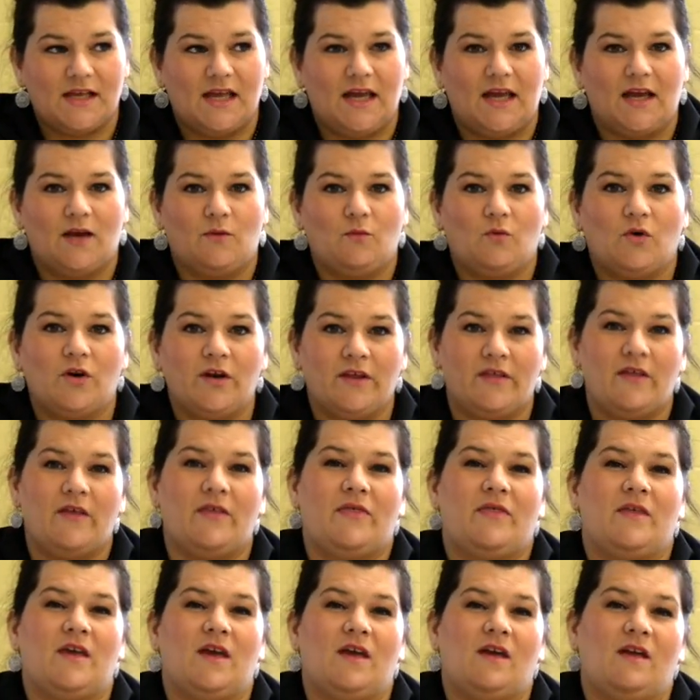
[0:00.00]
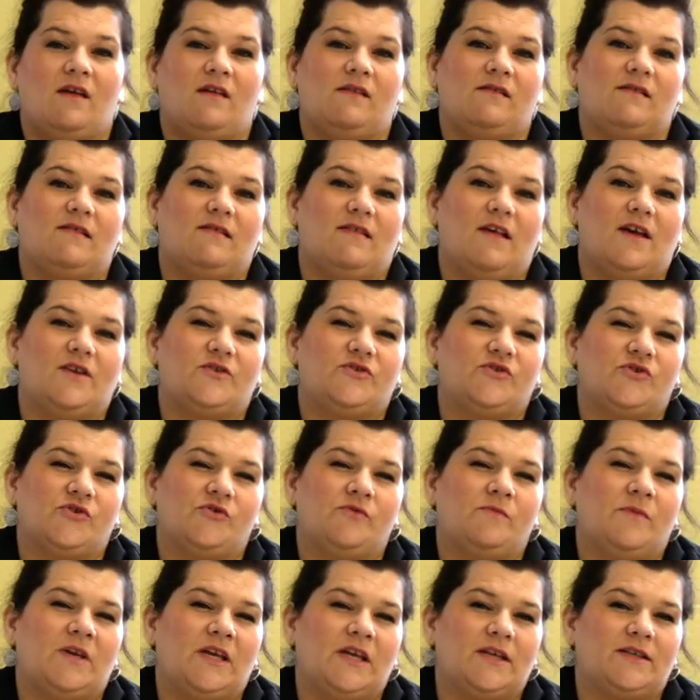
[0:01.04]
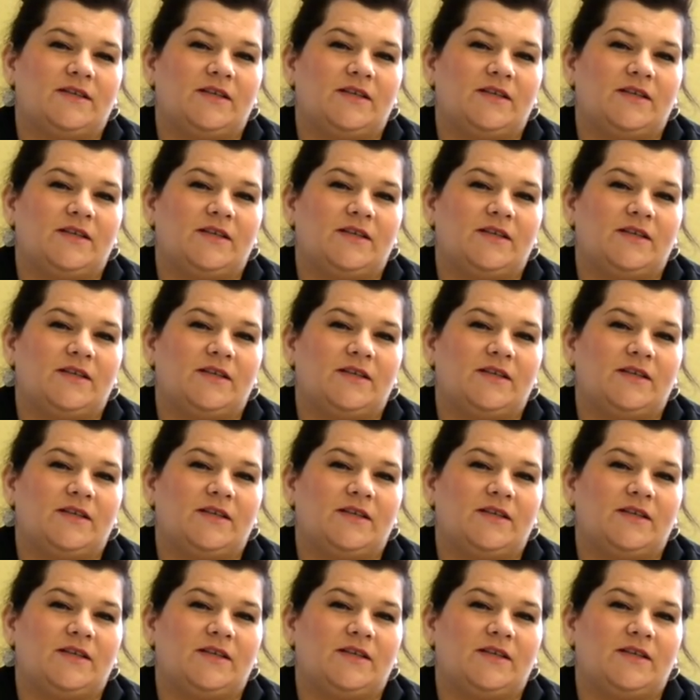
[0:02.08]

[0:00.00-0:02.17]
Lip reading: and one of the things that drew me